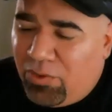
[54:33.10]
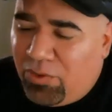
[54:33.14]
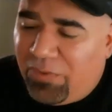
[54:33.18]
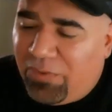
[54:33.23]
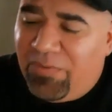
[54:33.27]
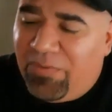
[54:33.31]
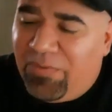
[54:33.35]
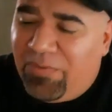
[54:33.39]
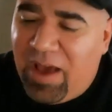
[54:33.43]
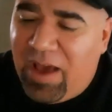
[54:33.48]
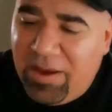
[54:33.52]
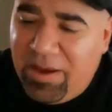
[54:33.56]

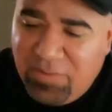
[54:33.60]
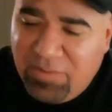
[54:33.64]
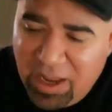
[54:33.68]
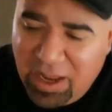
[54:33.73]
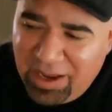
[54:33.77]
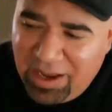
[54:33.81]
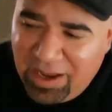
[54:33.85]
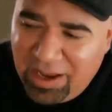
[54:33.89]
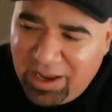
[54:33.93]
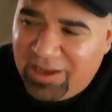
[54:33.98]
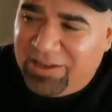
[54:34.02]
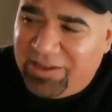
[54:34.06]
5
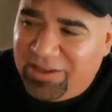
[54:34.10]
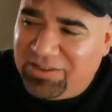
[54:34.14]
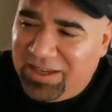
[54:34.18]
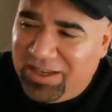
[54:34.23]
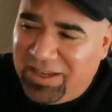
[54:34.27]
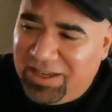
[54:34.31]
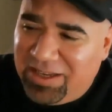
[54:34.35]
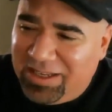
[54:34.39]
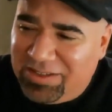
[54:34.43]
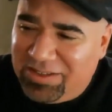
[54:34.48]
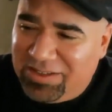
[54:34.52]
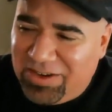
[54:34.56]
days,
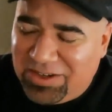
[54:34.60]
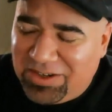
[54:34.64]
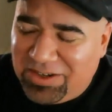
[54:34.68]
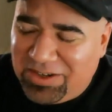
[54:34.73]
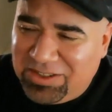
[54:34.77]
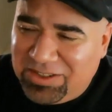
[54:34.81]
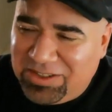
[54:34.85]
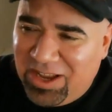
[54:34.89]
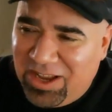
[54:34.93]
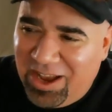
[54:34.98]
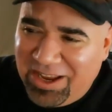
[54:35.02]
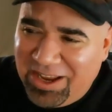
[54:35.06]
it starts
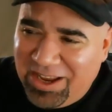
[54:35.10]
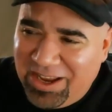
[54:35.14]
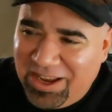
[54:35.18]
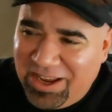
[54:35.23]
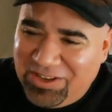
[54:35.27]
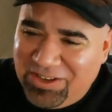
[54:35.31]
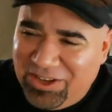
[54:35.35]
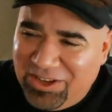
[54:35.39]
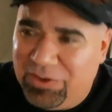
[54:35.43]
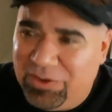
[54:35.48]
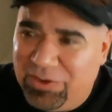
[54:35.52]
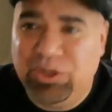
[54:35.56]
talking to
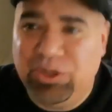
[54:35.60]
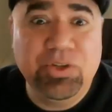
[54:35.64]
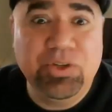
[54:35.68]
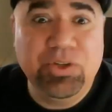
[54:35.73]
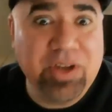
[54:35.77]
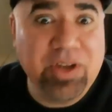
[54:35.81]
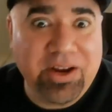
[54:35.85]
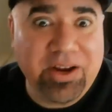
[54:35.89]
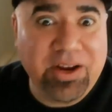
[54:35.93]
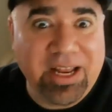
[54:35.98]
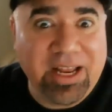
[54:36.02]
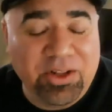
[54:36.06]
you, and you
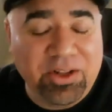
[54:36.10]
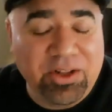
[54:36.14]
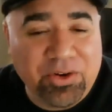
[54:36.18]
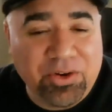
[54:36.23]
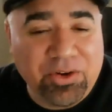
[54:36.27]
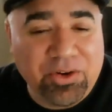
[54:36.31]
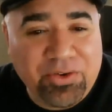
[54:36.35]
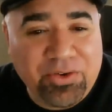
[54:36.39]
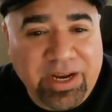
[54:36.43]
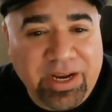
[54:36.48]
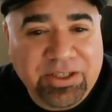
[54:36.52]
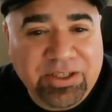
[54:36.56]
start getting a little
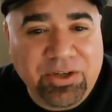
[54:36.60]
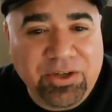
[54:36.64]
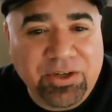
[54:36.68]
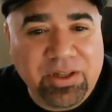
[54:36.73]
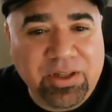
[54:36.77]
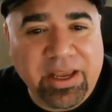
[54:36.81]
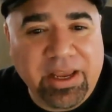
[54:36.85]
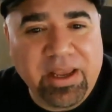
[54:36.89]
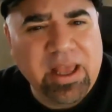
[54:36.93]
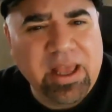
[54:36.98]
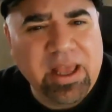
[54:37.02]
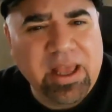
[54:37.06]
crazy. You're
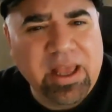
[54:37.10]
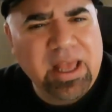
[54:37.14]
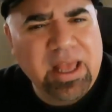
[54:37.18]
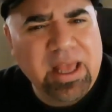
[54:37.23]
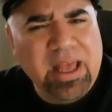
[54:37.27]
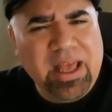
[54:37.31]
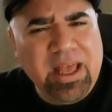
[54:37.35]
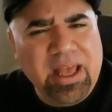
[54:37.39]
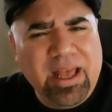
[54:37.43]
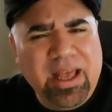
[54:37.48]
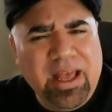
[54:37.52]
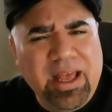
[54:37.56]
like,
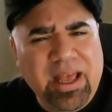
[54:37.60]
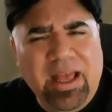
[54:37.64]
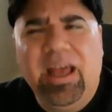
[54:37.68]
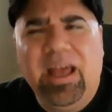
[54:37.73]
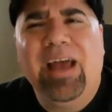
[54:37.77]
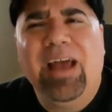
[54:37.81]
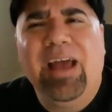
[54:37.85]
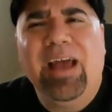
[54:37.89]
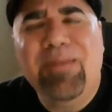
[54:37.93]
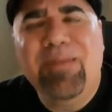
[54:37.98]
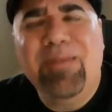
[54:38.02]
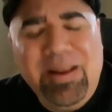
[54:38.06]

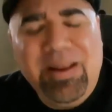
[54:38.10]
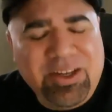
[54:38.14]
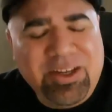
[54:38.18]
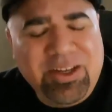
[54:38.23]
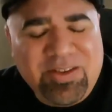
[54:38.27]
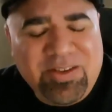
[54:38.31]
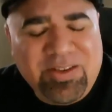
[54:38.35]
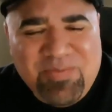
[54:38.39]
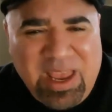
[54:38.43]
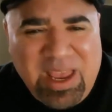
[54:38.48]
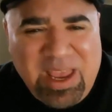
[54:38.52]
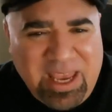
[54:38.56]
am I just
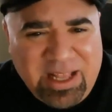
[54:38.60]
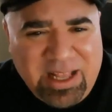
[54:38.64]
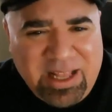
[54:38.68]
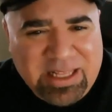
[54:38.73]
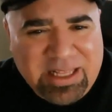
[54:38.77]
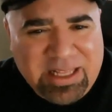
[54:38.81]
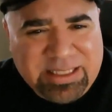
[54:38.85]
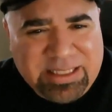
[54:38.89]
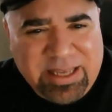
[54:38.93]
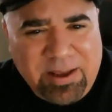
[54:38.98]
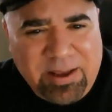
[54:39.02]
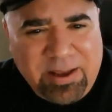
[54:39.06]
making
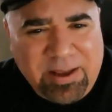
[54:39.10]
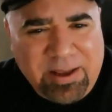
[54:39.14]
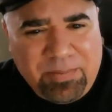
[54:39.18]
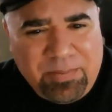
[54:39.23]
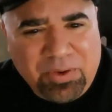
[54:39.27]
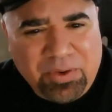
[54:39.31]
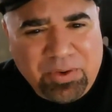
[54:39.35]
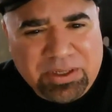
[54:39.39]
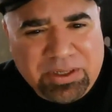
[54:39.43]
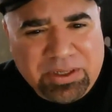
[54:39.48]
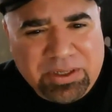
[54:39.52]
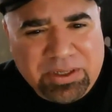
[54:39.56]
this up,
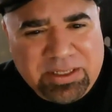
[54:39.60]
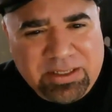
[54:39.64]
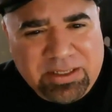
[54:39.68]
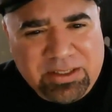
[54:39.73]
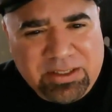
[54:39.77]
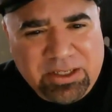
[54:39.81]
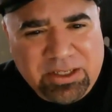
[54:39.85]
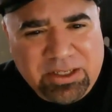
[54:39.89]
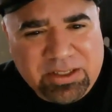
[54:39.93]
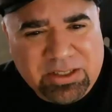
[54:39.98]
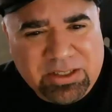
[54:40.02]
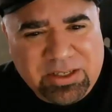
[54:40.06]
or is this
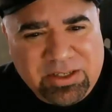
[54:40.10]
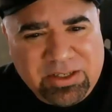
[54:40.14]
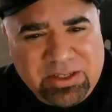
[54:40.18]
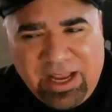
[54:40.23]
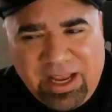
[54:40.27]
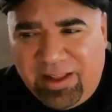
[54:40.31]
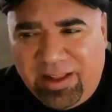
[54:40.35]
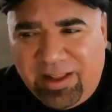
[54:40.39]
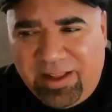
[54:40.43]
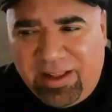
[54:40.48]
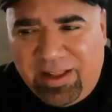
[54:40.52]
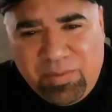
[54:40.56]
just
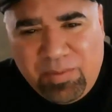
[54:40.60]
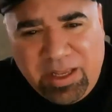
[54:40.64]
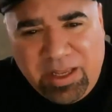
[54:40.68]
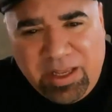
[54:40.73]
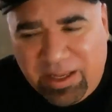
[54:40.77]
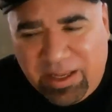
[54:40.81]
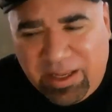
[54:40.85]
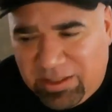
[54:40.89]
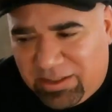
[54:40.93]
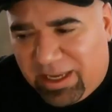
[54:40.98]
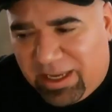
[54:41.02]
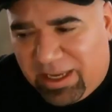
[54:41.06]
telling me,
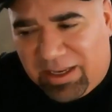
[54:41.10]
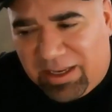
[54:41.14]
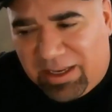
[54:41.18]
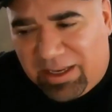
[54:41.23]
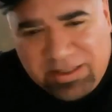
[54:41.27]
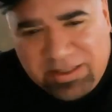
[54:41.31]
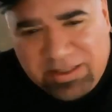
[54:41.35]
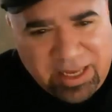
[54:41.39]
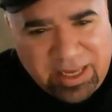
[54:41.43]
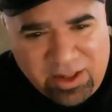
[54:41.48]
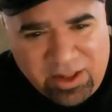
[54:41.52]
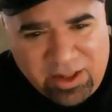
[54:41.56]
is this like a
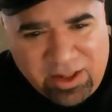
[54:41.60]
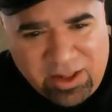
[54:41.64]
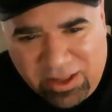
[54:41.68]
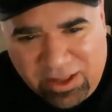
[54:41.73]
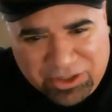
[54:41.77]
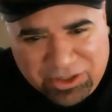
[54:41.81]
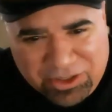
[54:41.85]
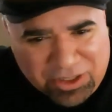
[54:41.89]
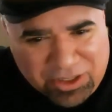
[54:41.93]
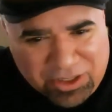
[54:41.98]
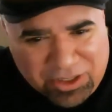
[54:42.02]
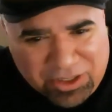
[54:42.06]

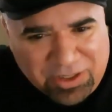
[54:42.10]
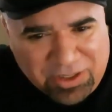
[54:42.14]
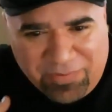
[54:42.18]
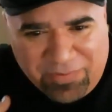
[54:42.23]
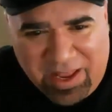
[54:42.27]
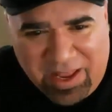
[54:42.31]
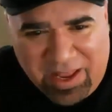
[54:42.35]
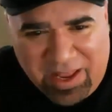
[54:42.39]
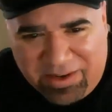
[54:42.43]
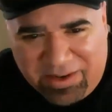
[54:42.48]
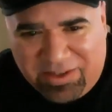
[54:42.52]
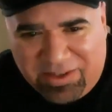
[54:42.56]
psychological
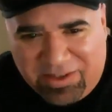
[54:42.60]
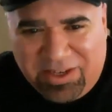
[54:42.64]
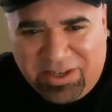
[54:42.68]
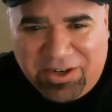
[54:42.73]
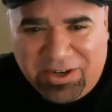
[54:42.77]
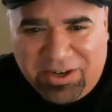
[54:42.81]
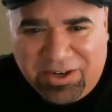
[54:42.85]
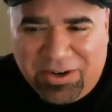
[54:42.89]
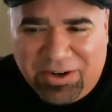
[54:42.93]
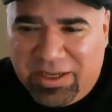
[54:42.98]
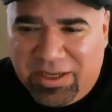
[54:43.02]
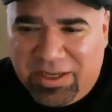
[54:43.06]
event
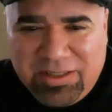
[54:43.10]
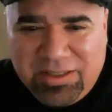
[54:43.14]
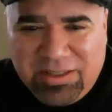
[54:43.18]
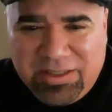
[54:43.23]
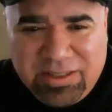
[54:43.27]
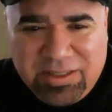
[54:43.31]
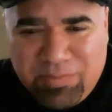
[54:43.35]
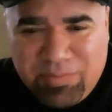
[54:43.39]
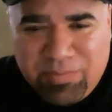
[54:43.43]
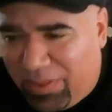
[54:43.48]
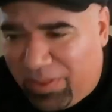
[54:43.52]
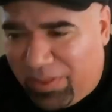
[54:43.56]
here? Is this
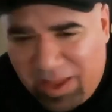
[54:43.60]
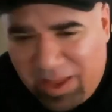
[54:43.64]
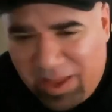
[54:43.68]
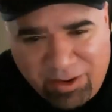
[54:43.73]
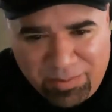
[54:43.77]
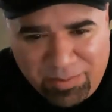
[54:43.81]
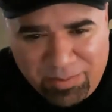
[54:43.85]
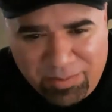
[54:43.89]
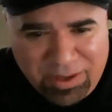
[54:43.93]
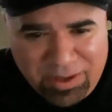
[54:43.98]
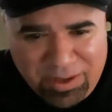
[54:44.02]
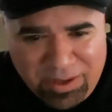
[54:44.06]
my
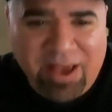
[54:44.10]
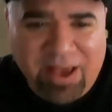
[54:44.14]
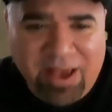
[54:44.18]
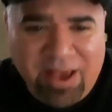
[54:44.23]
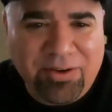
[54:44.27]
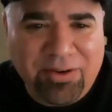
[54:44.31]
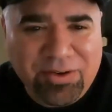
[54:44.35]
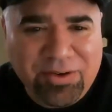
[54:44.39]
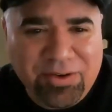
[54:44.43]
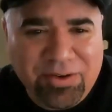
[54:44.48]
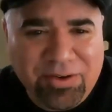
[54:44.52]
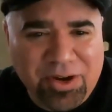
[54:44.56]
therapy? I
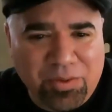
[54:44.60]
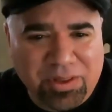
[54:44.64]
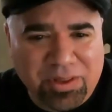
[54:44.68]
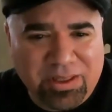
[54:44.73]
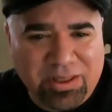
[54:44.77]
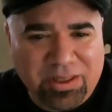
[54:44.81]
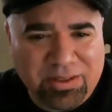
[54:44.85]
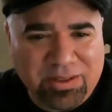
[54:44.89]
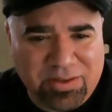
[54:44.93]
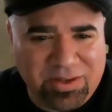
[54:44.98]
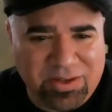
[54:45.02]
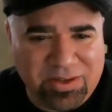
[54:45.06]
don't know what
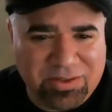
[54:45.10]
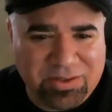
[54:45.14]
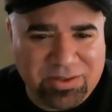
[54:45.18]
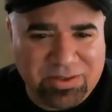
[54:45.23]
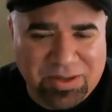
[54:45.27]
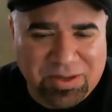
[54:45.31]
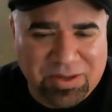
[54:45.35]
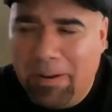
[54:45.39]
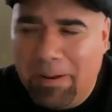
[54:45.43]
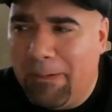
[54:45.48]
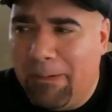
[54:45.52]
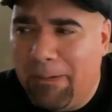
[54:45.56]
this is.
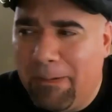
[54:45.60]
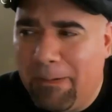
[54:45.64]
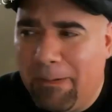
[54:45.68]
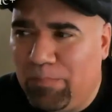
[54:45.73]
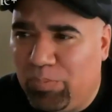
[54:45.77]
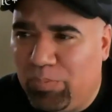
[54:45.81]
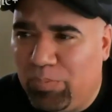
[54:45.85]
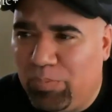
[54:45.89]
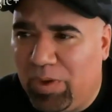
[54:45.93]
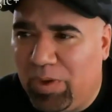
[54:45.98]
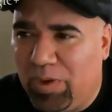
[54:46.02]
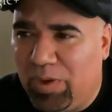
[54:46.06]

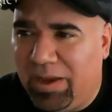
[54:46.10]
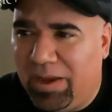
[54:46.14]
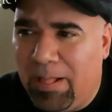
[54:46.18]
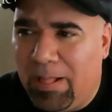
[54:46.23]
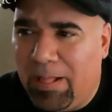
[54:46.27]
But